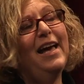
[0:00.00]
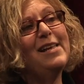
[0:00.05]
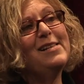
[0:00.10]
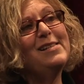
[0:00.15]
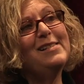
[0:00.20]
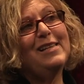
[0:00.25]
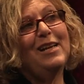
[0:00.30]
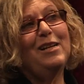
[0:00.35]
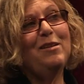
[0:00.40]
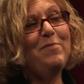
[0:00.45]

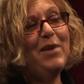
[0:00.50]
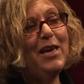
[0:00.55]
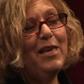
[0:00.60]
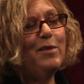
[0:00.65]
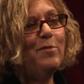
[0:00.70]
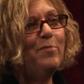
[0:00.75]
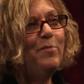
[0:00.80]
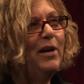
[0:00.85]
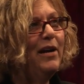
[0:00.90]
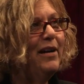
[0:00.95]
and it's going to
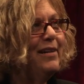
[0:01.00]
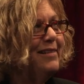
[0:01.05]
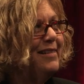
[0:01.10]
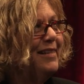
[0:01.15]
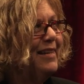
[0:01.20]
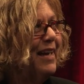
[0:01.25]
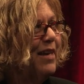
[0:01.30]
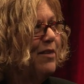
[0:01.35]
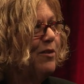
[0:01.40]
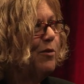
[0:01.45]
make them bond
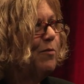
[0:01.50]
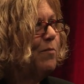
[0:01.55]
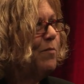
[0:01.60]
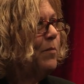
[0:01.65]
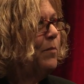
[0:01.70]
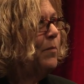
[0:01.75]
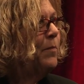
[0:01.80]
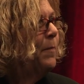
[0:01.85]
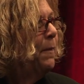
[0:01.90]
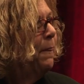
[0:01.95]
together.
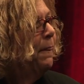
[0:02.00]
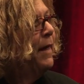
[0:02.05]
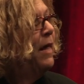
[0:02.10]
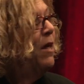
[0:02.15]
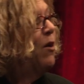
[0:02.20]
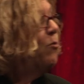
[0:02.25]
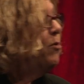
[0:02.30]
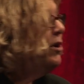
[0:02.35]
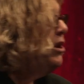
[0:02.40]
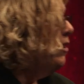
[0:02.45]

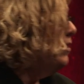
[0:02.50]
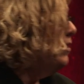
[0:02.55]
We